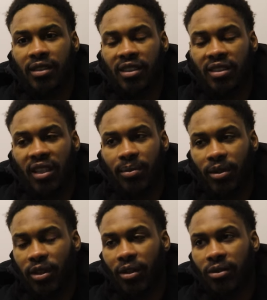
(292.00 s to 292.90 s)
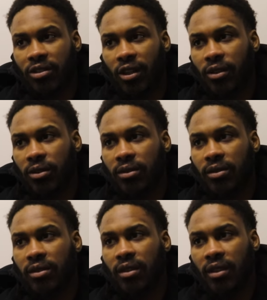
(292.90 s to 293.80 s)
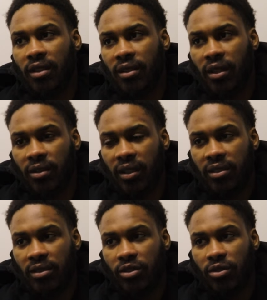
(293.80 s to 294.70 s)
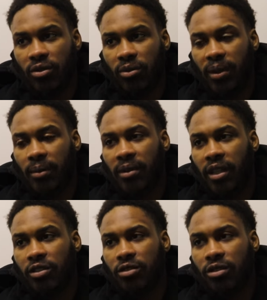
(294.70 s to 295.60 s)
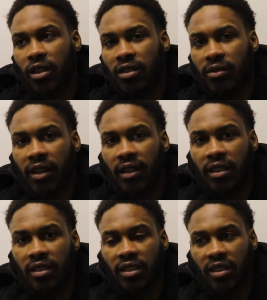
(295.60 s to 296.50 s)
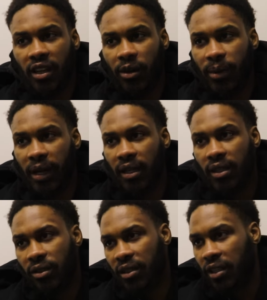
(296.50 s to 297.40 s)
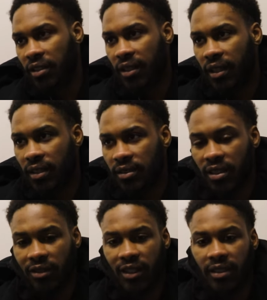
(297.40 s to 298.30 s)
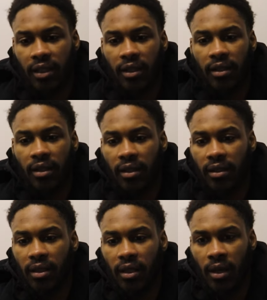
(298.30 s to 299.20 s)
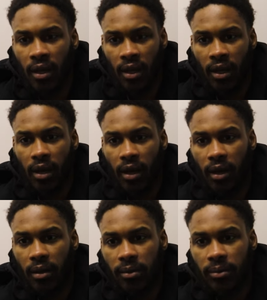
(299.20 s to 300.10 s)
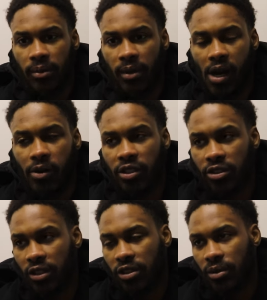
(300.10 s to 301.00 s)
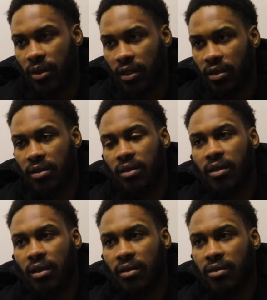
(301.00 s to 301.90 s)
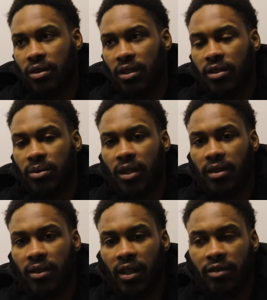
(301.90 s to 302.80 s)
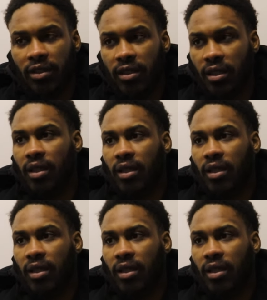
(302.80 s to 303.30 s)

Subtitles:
just keep a close circle. You know, listen to people that you trust rather than just everybody on the internet and stuff like that. And I always trust your work, you know, trust your work. Don't ever